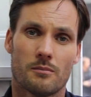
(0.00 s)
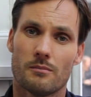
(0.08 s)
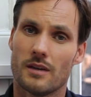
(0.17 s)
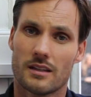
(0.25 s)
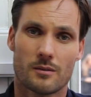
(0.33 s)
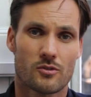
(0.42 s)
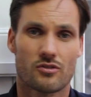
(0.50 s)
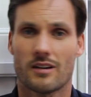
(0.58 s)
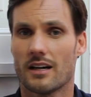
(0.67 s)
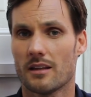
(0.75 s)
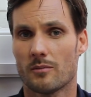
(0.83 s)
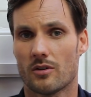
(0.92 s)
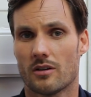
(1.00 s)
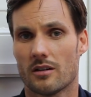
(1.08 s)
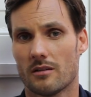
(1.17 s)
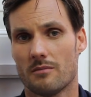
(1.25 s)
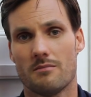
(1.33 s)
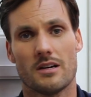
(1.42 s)
make them try them
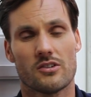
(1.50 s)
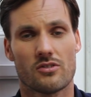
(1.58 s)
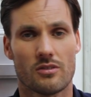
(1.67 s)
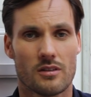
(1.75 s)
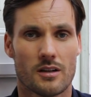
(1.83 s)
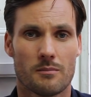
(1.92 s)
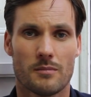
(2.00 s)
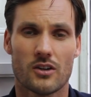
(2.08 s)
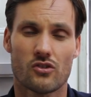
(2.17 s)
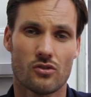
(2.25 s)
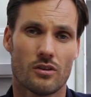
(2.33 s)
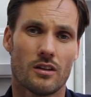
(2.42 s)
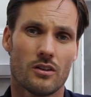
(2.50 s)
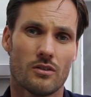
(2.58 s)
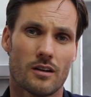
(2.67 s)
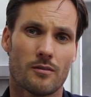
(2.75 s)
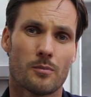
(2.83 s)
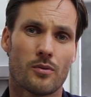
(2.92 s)
on, measure them, make sure that
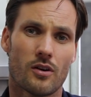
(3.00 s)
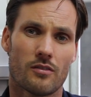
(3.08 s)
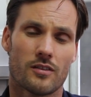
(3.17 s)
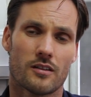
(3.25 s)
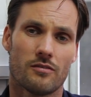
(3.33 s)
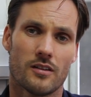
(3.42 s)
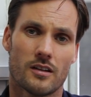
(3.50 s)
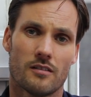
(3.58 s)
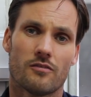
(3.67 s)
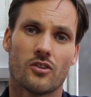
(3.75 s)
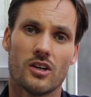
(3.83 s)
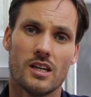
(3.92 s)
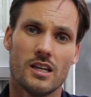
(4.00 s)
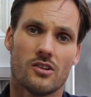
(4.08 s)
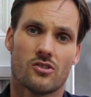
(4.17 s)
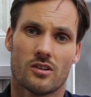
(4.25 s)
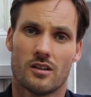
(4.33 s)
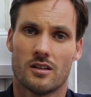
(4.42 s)
you have a perfect fit for
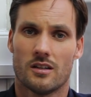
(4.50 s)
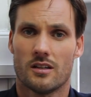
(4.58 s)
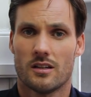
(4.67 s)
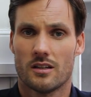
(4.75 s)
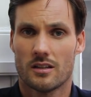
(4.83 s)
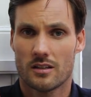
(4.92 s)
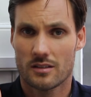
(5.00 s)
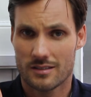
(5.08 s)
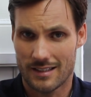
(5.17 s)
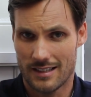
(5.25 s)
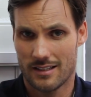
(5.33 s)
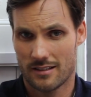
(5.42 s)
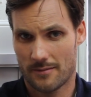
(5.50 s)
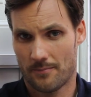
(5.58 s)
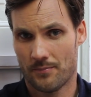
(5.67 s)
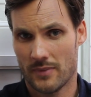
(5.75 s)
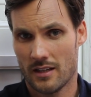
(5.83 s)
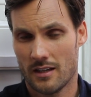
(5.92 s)
each size.
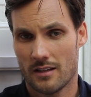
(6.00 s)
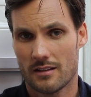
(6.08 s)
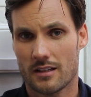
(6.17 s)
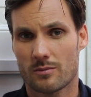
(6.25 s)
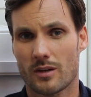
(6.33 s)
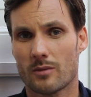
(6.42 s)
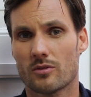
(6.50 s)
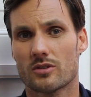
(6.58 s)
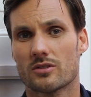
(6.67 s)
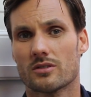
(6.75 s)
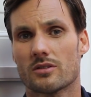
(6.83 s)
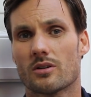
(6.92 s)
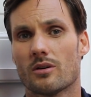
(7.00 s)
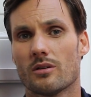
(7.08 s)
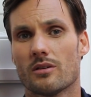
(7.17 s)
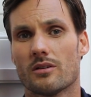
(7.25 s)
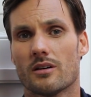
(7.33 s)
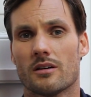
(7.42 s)
That's what I would
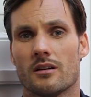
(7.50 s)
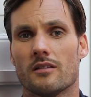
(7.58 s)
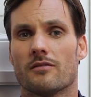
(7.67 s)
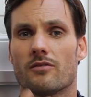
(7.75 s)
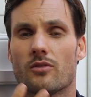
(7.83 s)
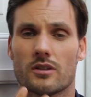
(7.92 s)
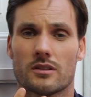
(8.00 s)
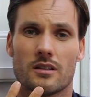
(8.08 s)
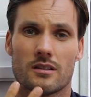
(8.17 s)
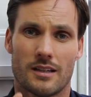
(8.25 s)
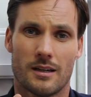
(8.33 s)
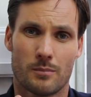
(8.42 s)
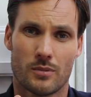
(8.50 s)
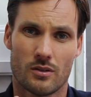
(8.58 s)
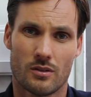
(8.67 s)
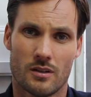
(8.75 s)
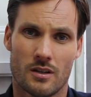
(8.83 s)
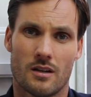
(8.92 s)
call the fourth
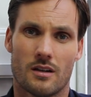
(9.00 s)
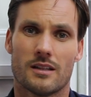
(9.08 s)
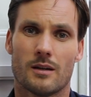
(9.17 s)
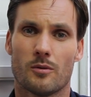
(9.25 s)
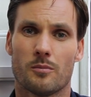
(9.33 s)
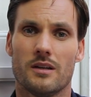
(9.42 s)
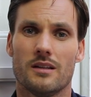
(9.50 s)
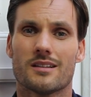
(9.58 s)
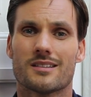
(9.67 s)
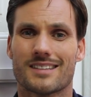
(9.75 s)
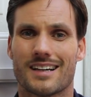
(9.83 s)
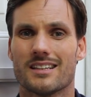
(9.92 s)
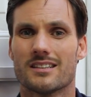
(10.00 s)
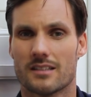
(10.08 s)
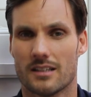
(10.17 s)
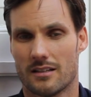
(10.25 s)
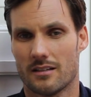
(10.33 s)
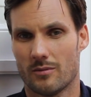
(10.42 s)
sample, and that would be the size
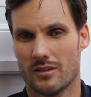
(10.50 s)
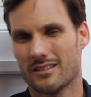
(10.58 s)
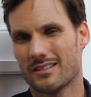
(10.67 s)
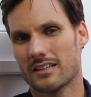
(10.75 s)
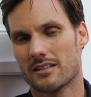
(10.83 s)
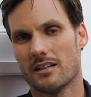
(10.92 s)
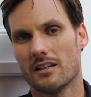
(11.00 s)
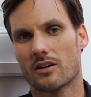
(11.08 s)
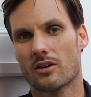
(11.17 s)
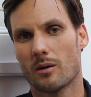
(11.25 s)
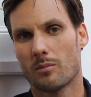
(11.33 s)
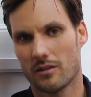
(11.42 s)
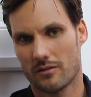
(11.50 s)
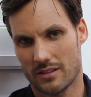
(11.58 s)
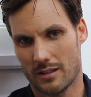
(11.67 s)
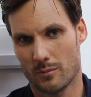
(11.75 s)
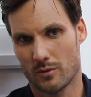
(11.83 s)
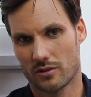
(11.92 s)
set, which is actually a couple of
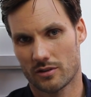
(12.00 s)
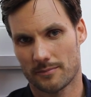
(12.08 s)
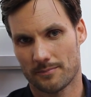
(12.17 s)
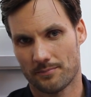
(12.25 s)
samples.